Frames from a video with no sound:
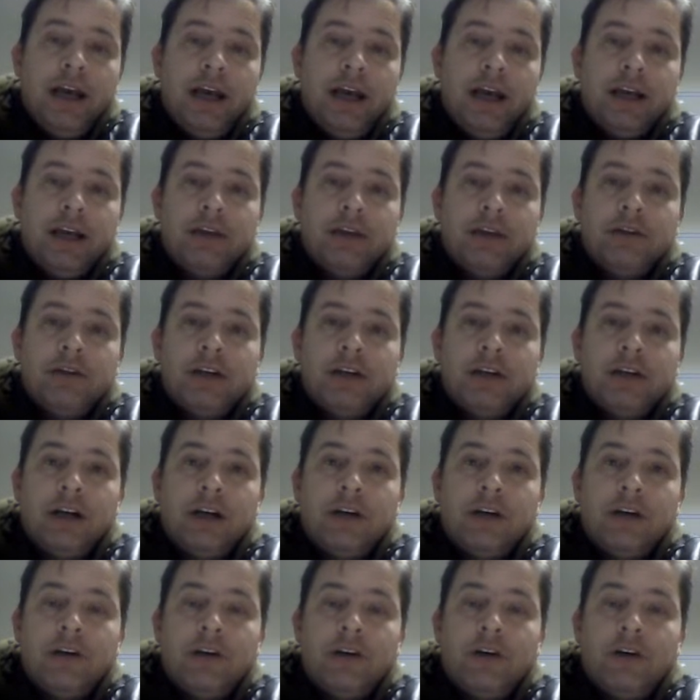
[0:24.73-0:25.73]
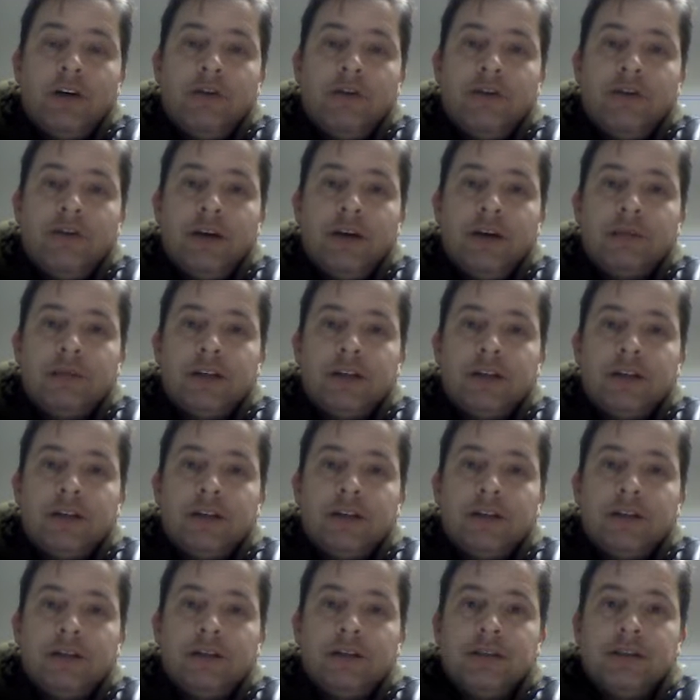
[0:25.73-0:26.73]
Anyhow, her family
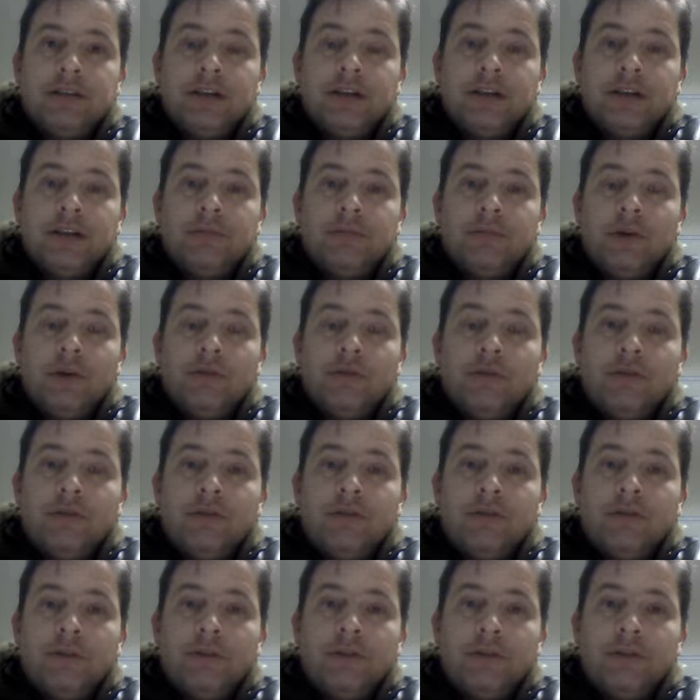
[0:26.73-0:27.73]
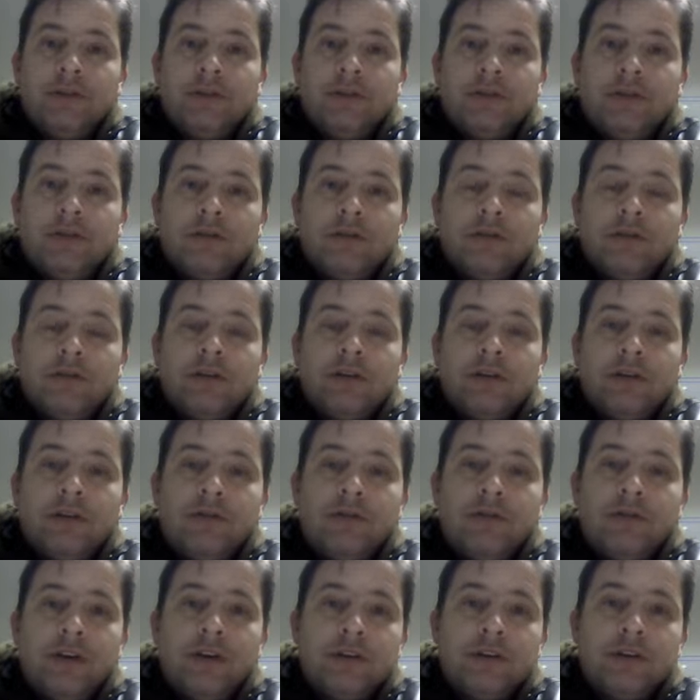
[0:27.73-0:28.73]
owns several businesses over there, and her
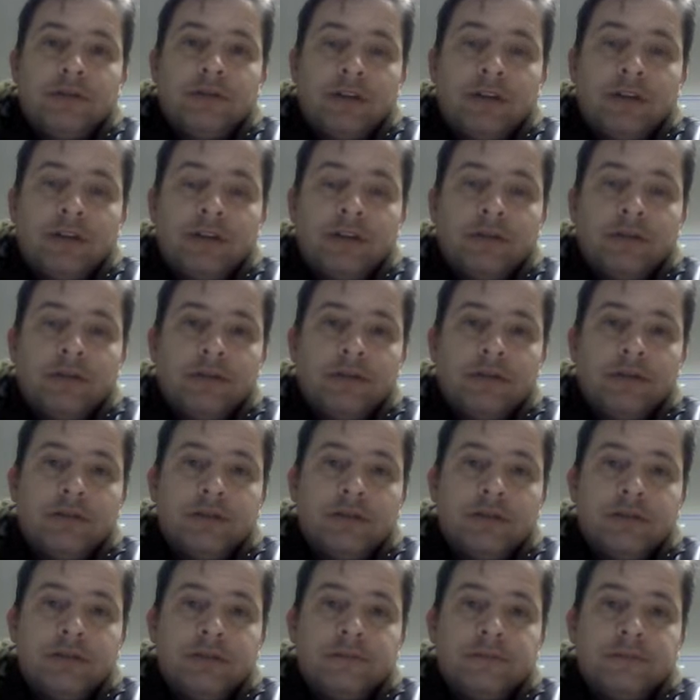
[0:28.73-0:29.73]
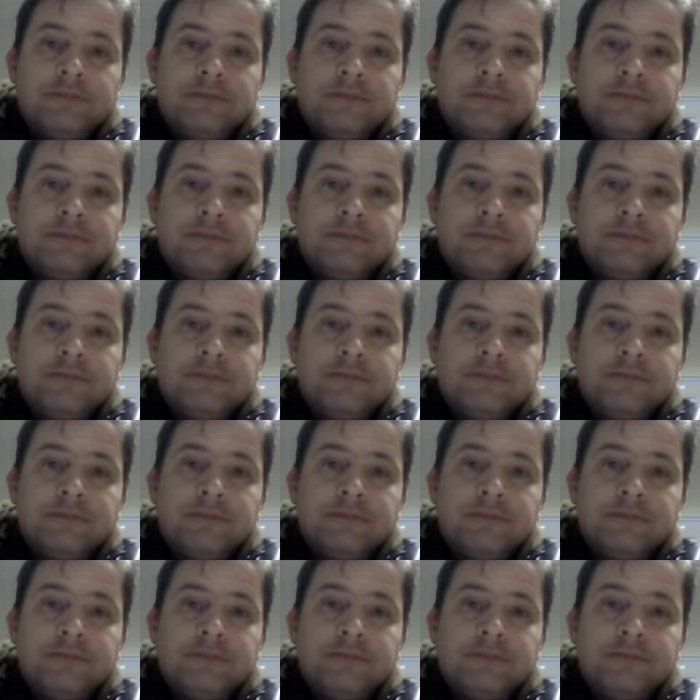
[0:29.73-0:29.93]
father taught her the